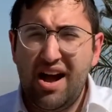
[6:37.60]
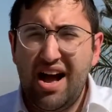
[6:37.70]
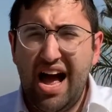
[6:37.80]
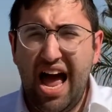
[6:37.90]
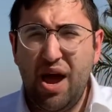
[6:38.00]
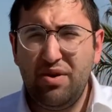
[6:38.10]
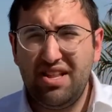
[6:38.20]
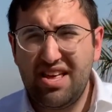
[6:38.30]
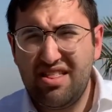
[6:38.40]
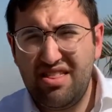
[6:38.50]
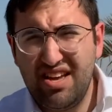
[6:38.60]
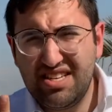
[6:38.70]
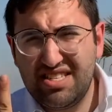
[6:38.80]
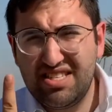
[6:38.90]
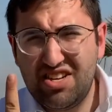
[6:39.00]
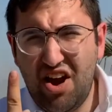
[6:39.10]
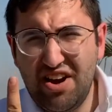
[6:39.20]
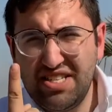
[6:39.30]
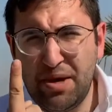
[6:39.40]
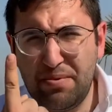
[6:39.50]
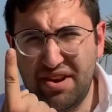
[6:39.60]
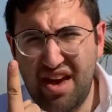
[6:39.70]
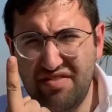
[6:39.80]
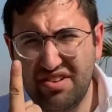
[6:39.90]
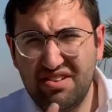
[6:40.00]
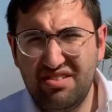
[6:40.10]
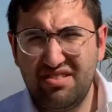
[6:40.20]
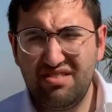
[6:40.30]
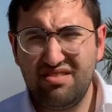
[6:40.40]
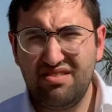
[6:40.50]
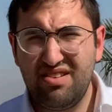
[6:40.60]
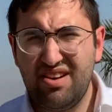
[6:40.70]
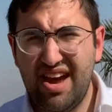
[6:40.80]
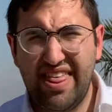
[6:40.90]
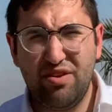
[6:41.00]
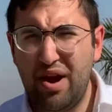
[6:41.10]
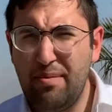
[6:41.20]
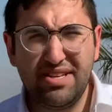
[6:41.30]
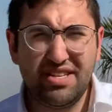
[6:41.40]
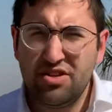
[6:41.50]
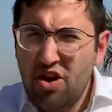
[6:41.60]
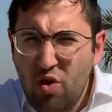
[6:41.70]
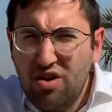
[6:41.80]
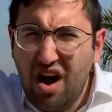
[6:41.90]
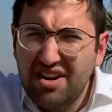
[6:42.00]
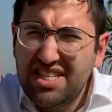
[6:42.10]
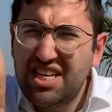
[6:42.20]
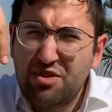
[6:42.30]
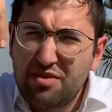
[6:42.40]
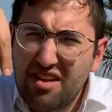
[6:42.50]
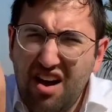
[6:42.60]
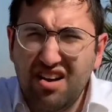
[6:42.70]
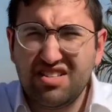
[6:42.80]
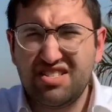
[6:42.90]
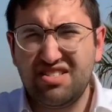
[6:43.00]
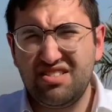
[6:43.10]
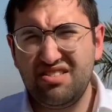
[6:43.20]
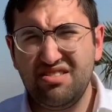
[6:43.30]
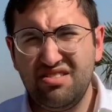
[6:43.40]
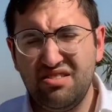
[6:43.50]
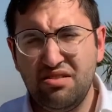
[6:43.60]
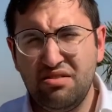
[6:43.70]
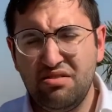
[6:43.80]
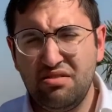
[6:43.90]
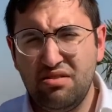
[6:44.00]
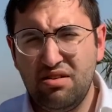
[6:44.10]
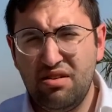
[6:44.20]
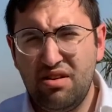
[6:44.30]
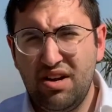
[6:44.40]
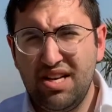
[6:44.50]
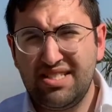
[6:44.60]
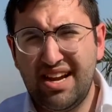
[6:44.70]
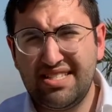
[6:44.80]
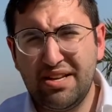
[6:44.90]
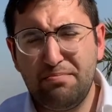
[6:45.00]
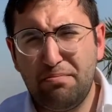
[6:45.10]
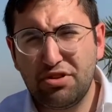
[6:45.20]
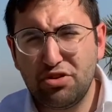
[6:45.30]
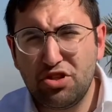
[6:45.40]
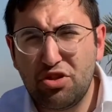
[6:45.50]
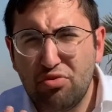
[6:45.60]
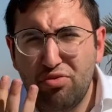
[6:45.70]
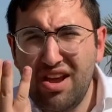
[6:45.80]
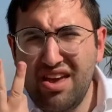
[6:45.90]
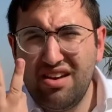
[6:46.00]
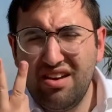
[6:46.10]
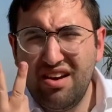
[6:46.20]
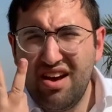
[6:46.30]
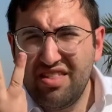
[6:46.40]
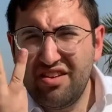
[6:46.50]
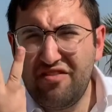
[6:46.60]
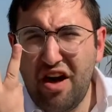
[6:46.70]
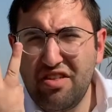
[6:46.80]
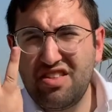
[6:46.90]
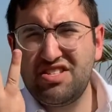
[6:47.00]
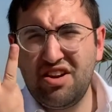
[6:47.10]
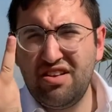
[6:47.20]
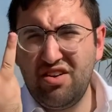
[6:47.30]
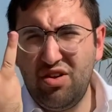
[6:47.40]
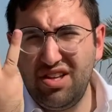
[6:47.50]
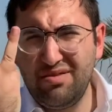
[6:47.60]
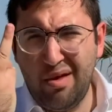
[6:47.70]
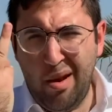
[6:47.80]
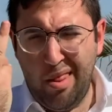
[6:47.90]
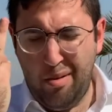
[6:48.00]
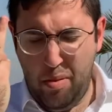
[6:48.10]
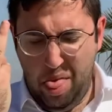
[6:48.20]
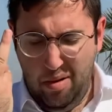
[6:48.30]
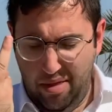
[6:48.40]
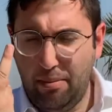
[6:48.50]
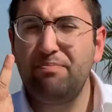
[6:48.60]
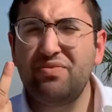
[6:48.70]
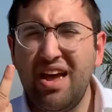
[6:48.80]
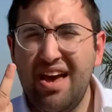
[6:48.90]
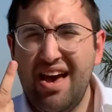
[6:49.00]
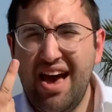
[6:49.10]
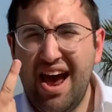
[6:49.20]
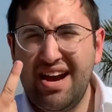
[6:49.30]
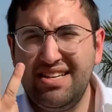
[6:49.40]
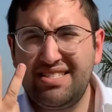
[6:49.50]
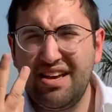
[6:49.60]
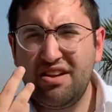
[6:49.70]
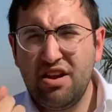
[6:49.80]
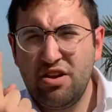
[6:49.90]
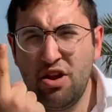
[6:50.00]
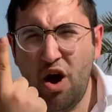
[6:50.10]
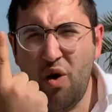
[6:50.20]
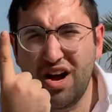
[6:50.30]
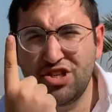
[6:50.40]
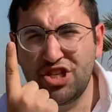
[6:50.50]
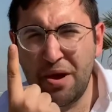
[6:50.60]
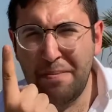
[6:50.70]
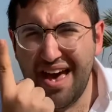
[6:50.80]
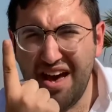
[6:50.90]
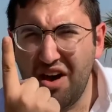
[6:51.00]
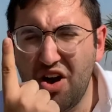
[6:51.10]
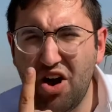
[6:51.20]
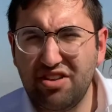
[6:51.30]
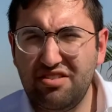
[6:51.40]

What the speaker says: I went like this, God is up in heaven. And the rabbi said, no, God is here with us. So I said, but there's 3, the Father, the Son, and the Holy. And he said, no, Hashem Echad.